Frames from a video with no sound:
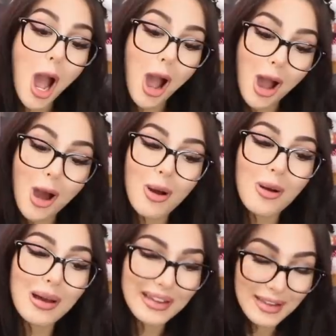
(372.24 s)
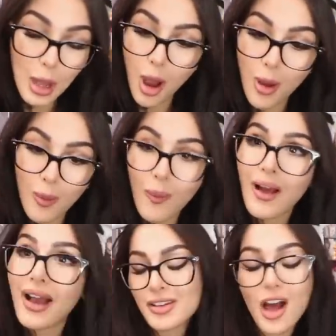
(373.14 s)
Oh no.
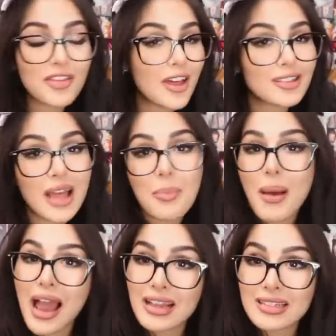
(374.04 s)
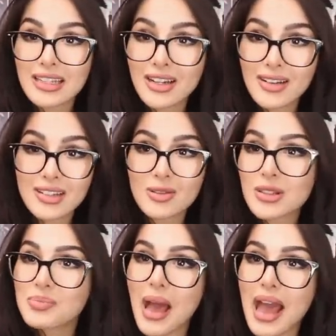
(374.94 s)
Y'all thought that pack of cigarettes
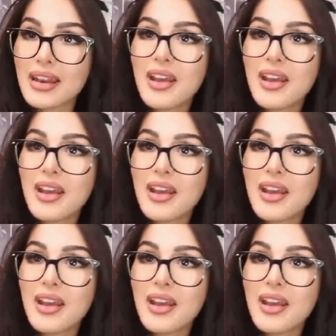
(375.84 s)
was bad?